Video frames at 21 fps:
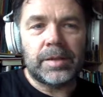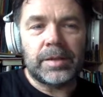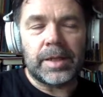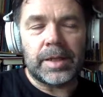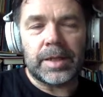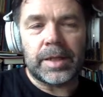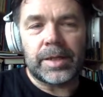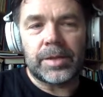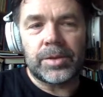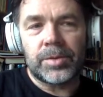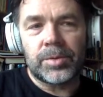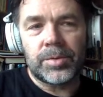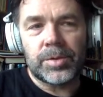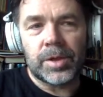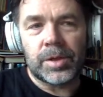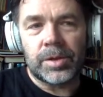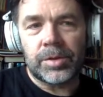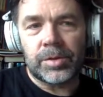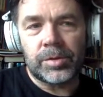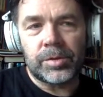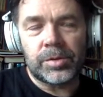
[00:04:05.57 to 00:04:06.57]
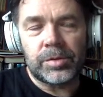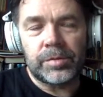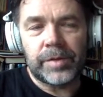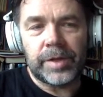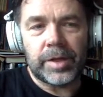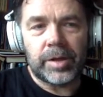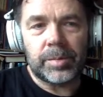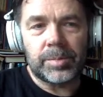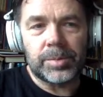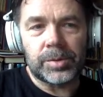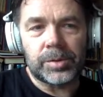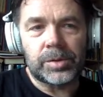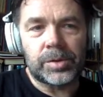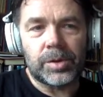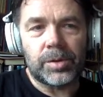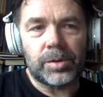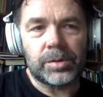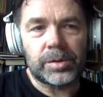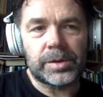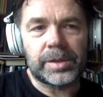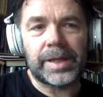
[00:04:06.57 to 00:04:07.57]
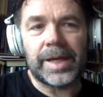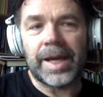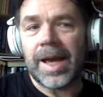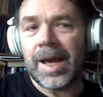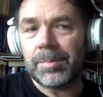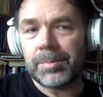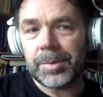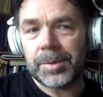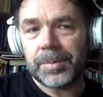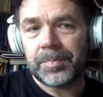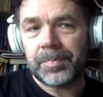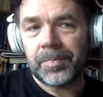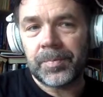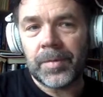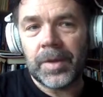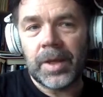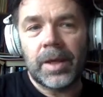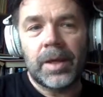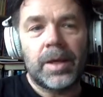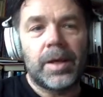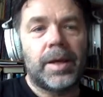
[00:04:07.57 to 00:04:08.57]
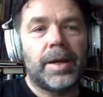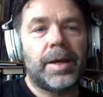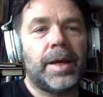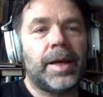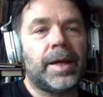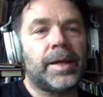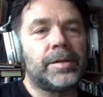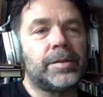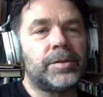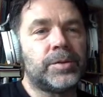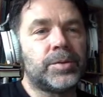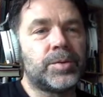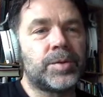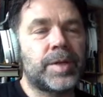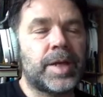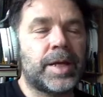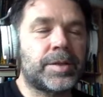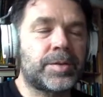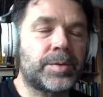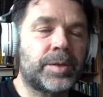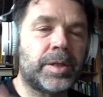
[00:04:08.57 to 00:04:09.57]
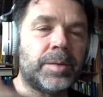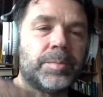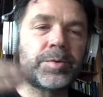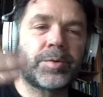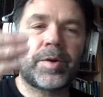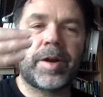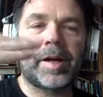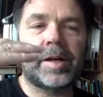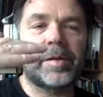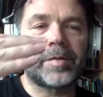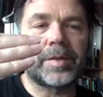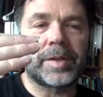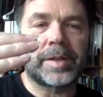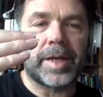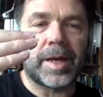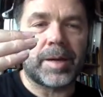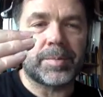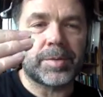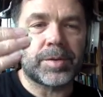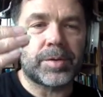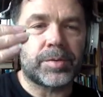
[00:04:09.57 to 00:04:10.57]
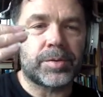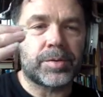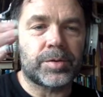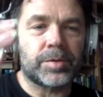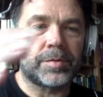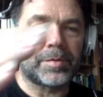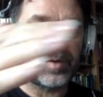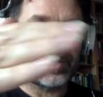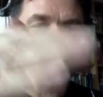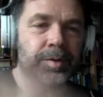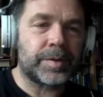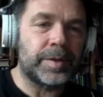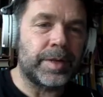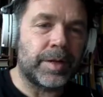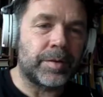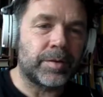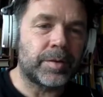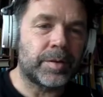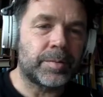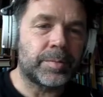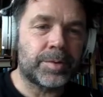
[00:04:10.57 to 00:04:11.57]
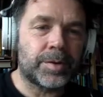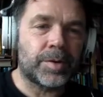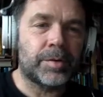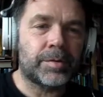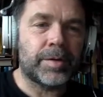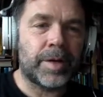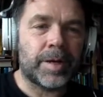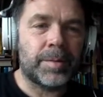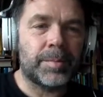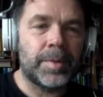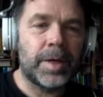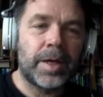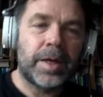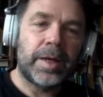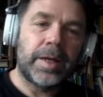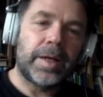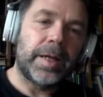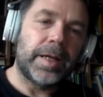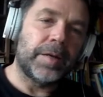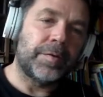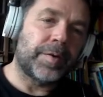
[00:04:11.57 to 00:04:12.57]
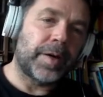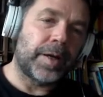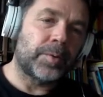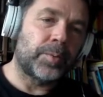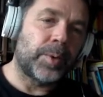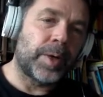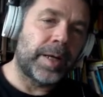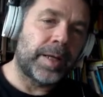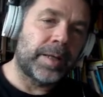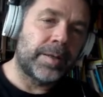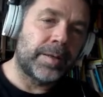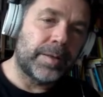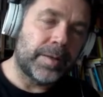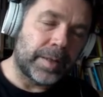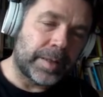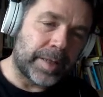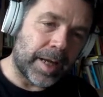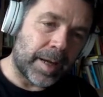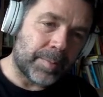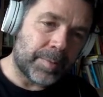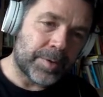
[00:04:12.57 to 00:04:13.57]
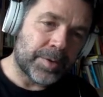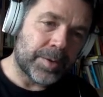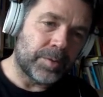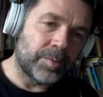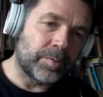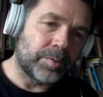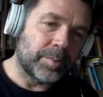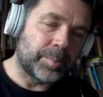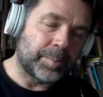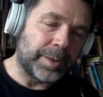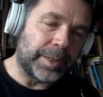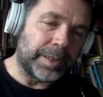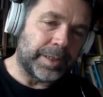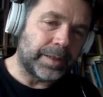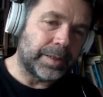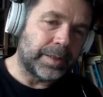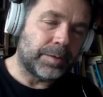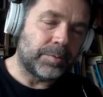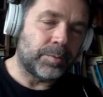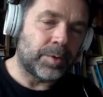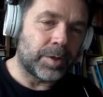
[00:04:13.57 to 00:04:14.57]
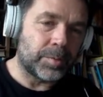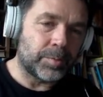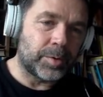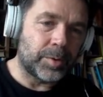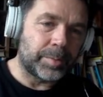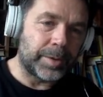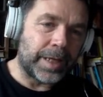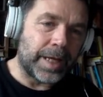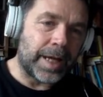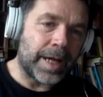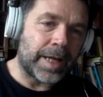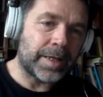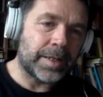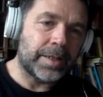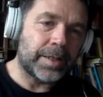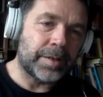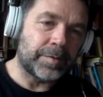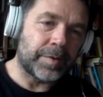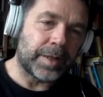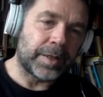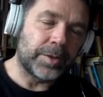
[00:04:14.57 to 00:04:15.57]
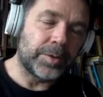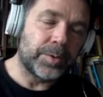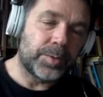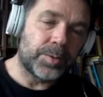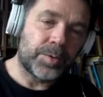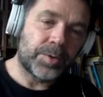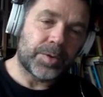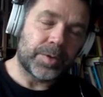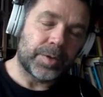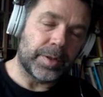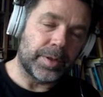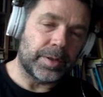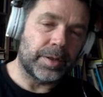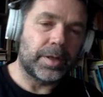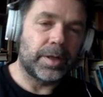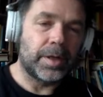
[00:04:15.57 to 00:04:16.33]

that I use a local variable called cap, and use that to keep track of the capital. So further down in the program, if I win, the capital will be 1 will be added. If I lose, the